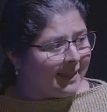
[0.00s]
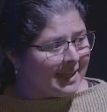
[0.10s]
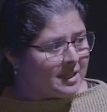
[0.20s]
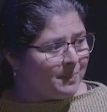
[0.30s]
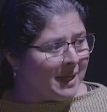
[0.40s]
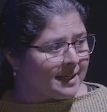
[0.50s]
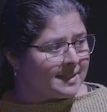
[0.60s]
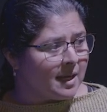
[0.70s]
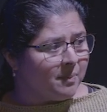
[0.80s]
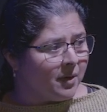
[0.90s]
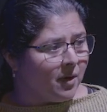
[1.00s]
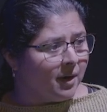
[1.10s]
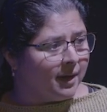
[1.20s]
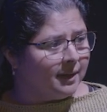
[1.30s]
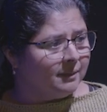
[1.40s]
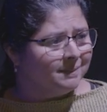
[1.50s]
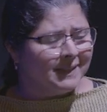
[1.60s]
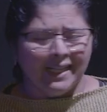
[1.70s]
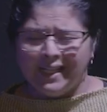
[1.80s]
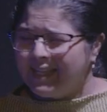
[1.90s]
This picks up on,
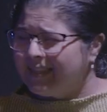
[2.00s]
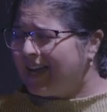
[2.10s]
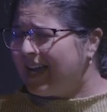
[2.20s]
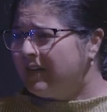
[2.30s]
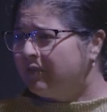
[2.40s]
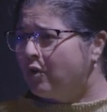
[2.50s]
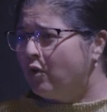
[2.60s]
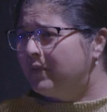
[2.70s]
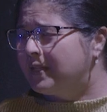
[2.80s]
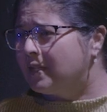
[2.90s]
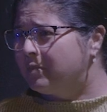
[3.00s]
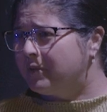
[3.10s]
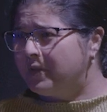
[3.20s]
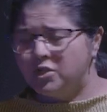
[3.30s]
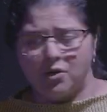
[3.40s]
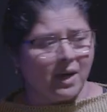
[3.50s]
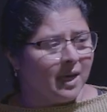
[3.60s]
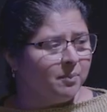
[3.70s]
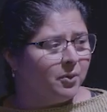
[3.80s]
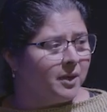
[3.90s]
in the height of COVID, the WHO
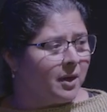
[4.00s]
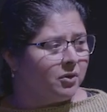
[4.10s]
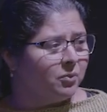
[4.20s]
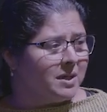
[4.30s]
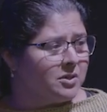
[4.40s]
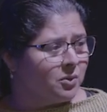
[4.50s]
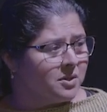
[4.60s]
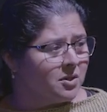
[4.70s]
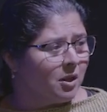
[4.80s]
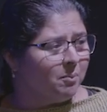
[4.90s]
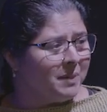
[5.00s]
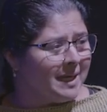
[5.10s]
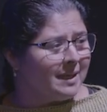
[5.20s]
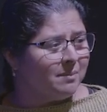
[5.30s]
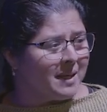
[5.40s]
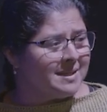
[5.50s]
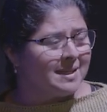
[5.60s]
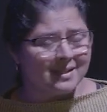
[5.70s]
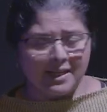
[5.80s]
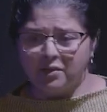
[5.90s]
had put out a resource called
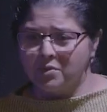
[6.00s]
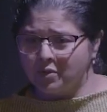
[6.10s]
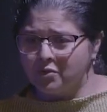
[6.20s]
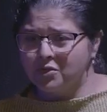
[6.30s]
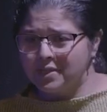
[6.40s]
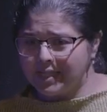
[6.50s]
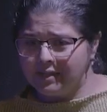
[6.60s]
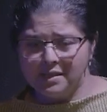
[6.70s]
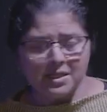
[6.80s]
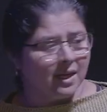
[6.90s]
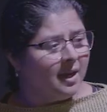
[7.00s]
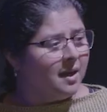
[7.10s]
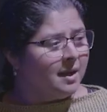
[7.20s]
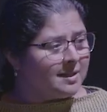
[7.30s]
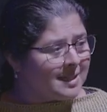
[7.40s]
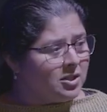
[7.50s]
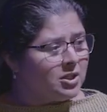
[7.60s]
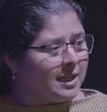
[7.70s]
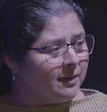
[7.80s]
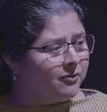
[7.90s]
Basic Psychosocial Skills,
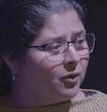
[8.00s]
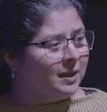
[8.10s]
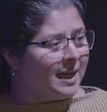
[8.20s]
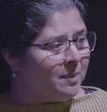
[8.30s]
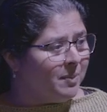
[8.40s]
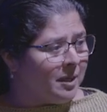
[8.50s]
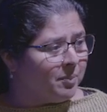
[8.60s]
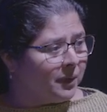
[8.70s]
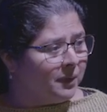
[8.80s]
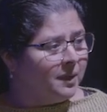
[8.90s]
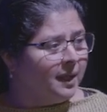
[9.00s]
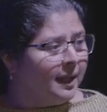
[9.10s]
essentially for lay people,